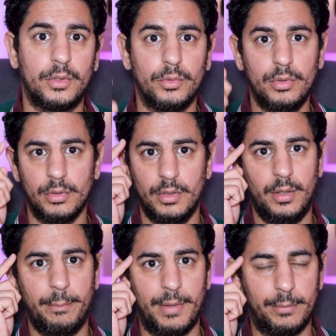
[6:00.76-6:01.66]
to
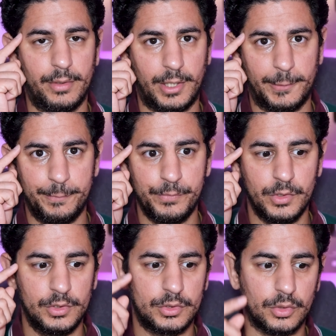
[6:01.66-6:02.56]
memory.
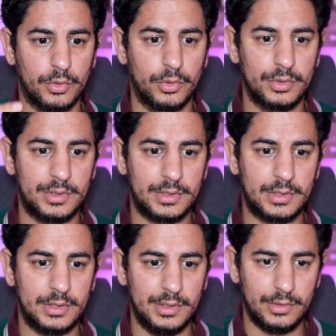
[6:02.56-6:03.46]
So,
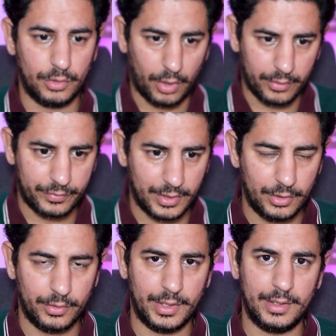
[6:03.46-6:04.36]
often
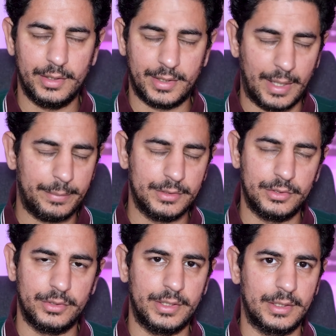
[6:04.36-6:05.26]
during it happens
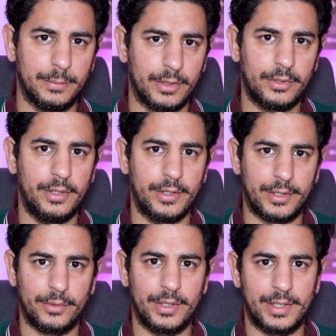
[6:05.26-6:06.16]
during the Mercury
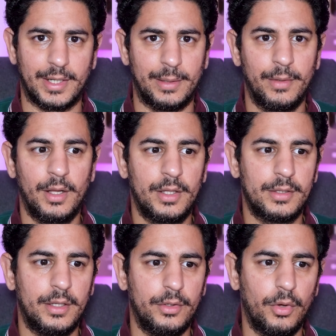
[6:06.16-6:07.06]
retrograde time,
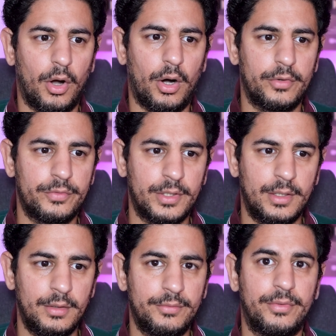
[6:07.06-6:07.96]
then you
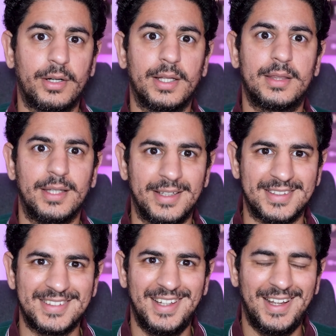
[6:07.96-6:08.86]
often forget
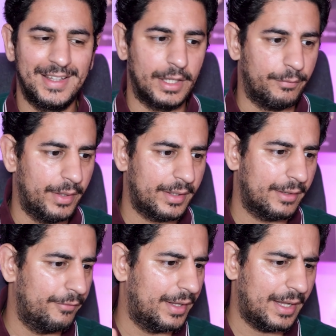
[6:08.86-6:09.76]
things, that where